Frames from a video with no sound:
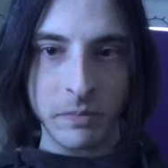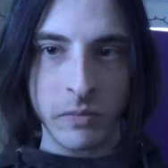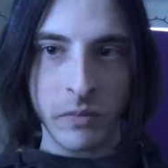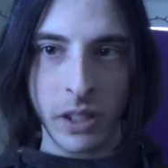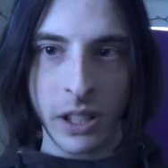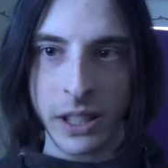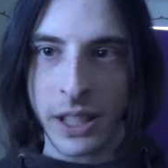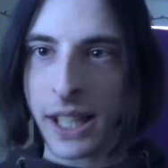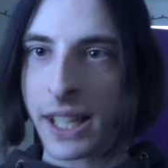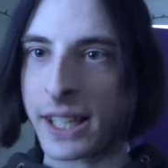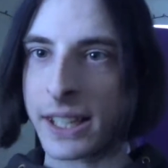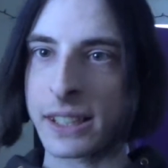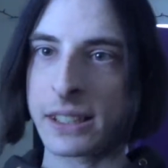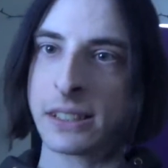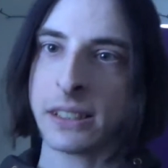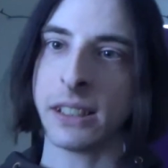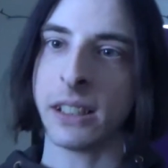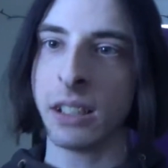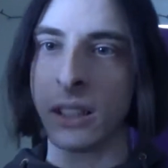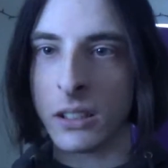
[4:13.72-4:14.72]

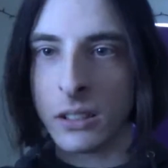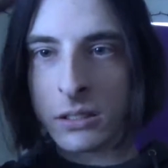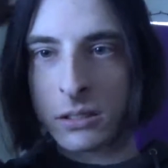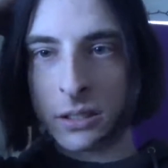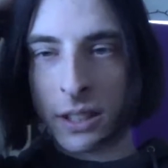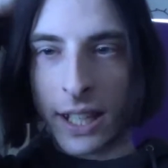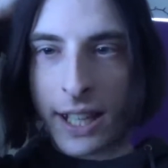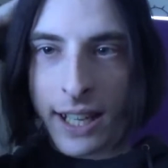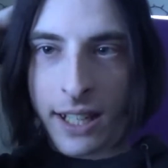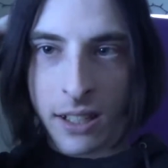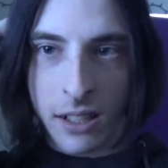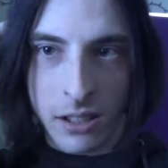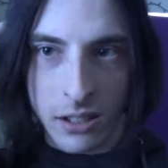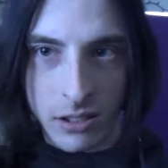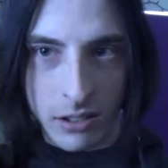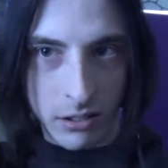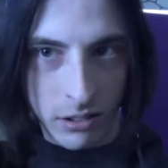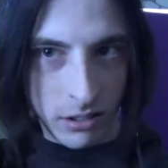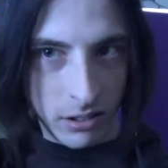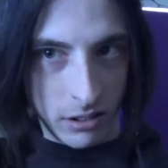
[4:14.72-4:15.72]
Again, you know,
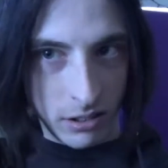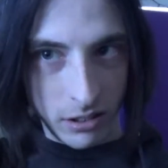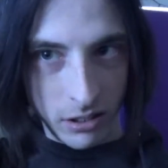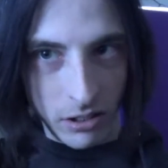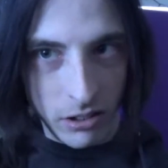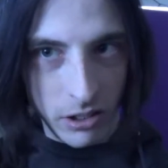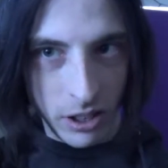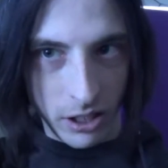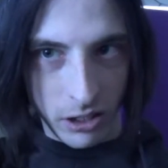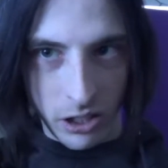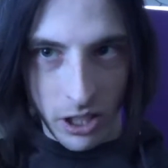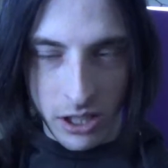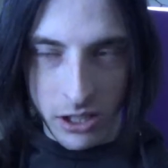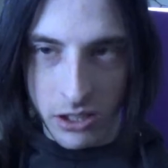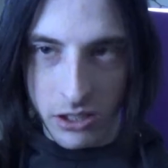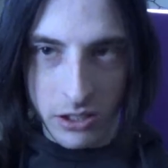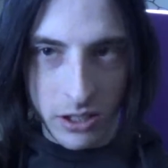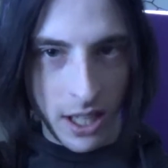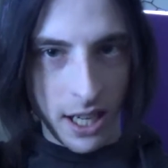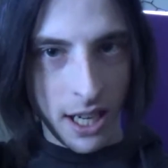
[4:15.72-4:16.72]
hair, there's like
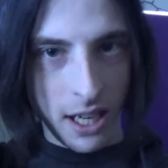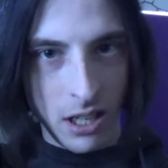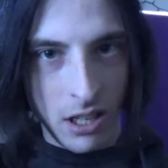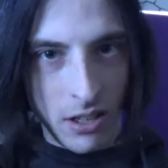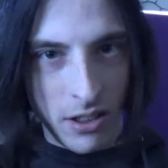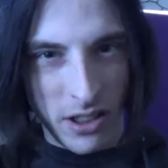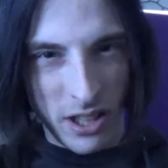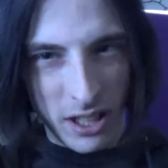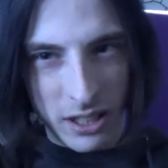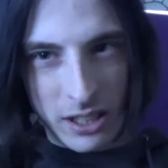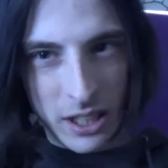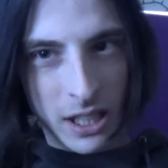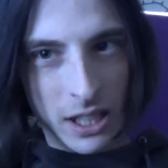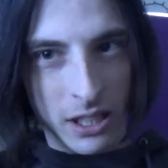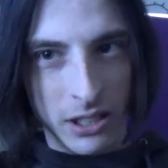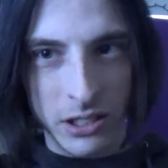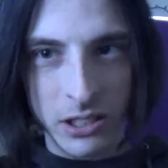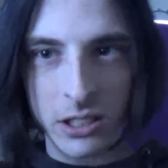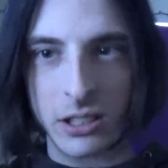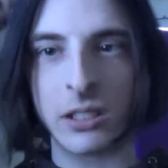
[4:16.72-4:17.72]
changes in hair
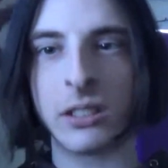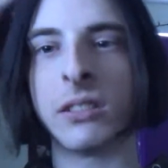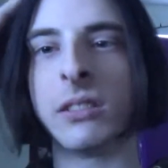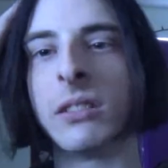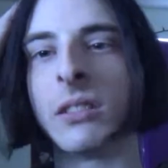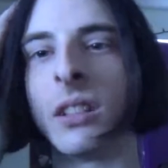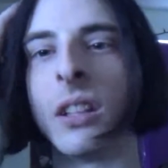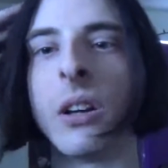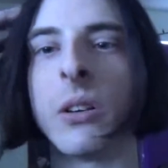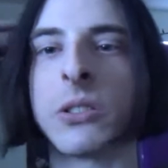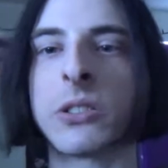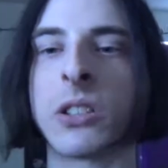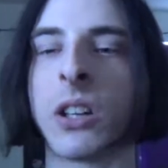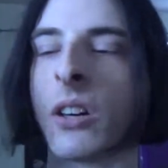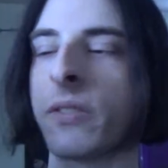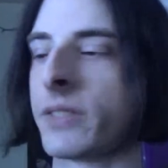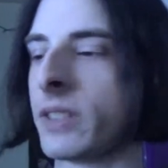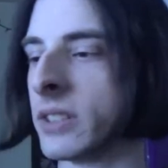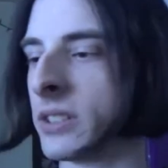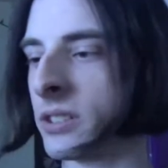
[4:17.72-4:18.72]
thickness and, you know,
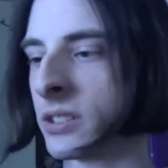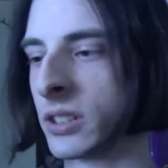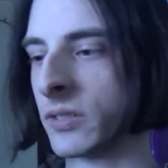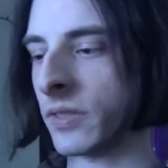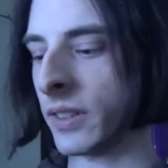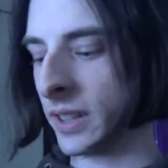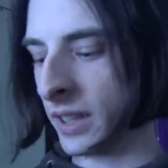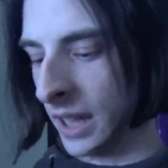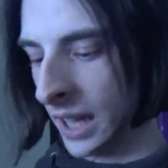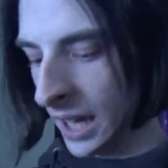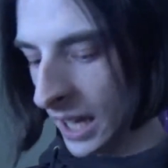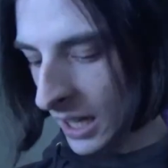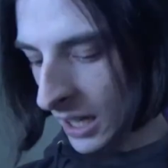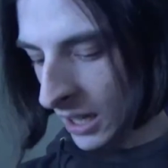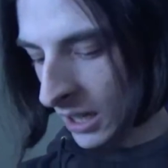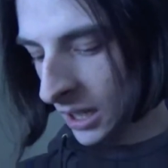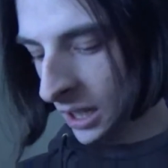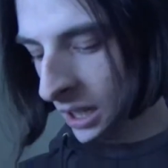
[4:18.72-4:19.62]
softness and stuff like that.